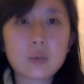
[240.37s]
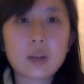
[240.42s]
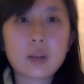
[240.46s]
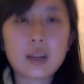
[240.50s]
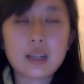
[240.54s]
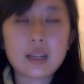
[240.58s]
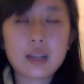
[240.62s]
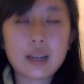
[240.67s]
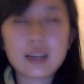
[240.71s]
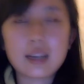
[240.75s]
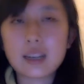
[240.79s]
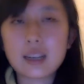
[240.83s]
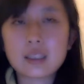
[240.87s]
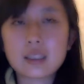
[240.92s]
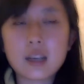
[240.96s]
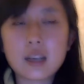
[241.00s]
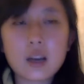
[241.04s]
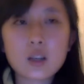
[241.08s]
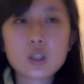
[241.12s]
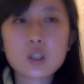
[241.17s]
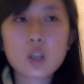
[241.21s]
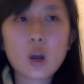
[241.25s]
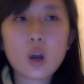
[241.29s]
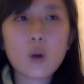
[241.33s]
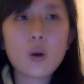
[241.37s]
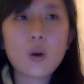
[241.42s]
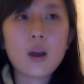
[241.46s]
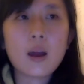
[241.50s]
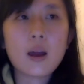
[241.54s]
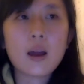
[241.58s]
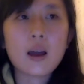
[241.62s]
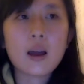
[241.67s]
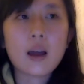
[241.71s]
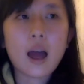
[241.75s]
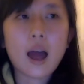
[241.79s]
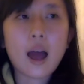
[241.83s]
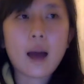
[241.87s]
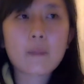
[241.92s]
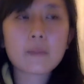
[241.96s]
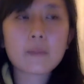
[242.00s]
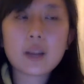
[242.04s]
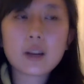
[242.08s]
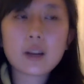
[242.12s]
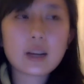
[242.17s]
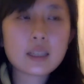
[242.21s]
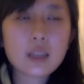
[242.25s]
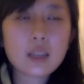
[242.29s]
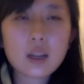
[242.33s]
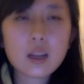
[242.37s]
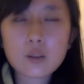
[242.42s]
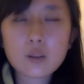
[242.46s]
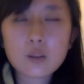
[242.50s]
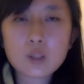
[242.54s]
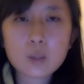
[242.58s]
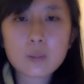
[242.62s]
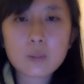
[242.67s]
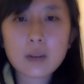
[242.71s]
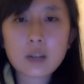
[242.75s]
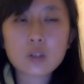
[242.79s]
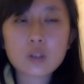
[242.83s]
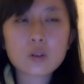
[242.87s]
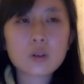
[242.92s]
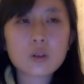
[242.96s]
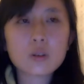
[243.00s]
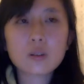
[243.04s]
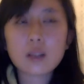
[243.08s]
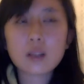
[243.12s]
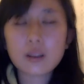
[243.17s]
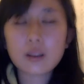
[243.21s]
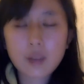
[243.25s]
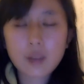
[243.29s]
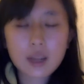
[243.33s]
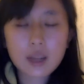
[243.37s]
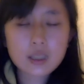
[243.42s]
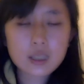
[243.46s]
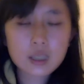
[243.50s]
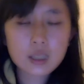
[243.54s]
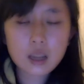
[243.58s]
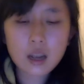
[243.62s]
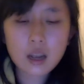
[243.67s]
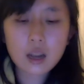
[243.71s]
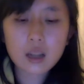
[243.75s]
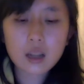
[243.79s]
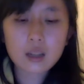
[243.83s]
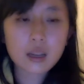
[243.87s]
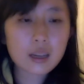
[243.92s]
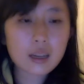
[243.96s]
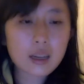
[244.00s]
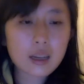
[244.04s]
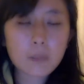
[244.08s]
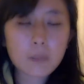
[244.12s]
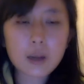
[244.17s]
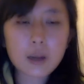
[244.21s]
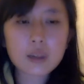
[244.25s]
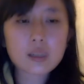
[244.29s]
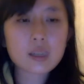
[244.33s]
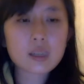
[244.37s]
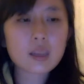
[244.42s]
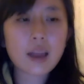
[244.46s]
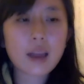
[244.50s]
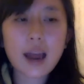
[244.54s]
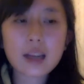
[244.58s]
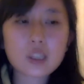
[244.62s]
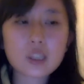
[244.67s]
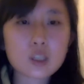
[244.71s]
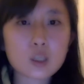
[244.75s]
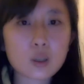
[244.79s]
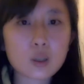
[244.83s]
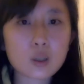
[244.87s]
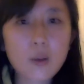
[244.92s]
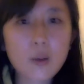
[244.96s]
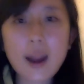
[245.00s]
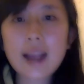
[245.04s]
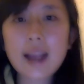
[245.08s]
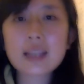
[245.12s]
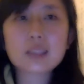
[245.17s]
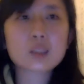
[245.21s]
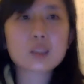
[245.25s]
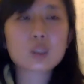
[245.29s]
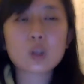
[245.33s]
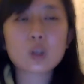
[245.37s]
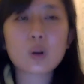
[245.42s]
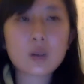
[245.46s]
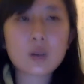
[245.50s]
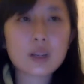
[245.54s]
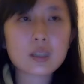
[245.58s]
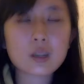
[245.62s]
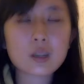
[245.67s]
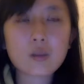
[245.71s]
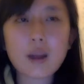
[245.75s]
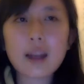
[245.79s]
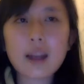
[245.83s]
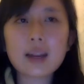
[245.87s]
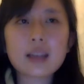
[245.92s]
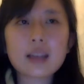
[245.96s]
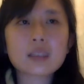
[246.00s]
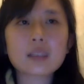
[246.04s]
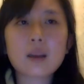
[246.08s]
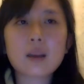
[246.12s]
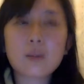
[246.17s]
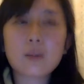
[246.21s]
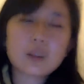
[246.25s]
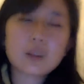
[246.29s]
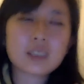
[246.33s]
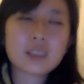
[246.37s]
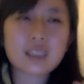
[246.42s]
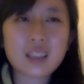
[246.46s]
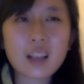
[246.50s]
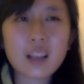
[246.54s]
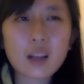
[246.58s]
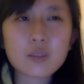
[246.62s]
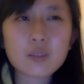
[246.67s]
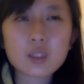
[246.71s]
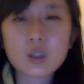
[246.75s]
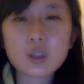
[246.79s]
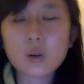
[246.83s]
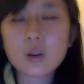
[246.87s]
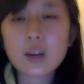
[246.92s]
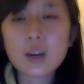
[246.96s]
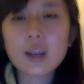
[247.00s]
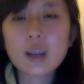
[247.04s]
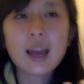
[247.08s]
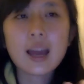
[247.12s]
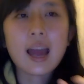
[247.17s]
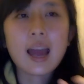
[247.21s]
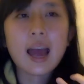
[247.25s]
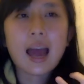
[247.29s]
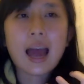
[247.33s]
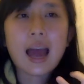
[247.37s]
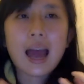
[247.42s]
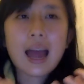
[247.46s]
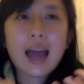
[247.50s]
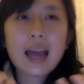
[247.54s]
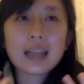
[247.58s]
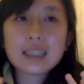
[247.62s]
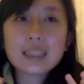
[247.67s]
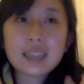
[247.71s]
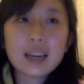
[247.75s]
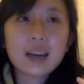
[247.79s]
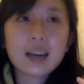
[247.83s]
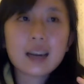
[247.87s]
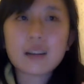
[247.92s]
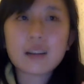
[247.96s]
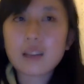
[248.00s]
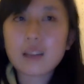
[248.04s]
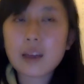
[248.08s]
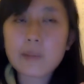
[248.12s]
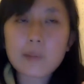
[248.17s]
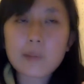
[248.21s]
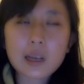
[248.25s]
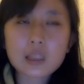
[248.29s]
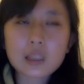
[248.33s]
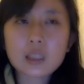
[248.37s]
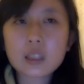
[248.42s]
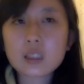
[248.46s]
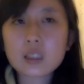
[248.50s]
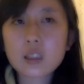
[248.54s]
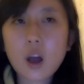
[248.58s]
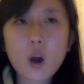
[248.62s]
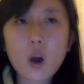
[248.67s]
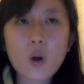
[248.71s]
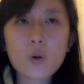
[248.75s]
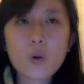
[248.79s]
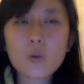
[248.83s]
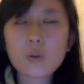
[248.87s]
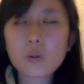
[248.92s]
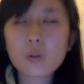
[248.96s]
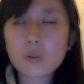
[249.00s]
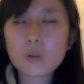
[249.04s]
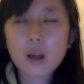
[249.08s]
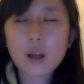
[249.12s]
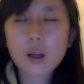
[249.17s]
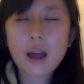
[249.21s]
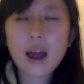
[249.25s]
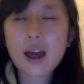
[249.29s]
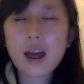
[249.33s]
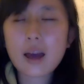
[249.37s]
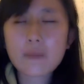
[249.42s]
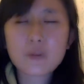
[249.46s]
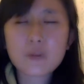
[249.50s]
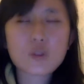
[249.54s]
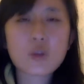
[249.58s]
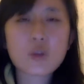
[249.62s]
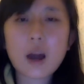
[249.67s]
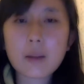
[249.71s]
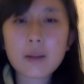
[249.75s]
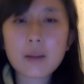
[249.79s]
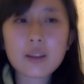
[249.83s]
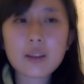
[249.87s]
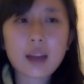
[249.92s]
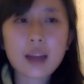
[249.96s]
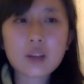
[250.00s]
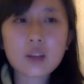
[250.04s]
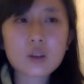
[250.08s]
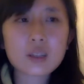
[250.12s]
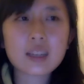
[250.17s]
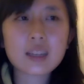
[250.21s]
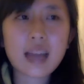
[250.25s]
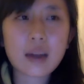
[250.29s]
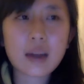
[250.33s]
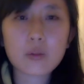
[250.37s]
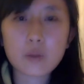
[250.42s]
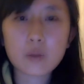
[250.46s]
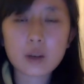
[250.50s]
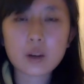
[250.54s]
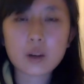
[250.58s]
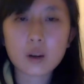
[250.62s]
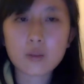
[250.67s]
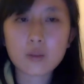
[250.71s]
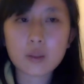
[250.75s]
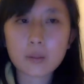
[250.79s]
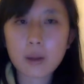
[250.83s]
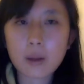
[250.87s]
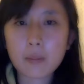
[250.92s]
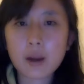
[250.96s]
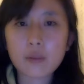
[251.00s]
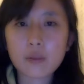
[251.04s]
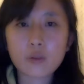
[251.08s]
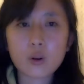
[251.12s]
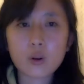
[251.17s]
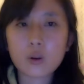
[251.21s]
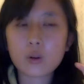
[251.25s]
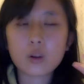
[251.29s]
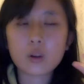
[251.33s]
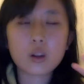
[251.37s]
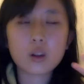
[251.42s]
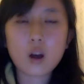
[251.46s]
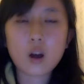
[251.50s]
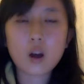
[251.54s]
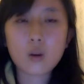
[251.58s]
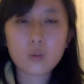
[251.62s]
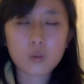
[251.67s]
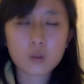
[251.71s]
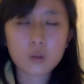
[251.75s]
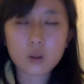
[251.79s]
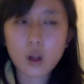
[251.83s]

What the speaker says: what it is. So there isn't a lot of supernatural events in it, but the actors are great. The story is great. It's because it's a love story. And yeah, it makes this whole drama that I couldn't get rid of in my mind for a long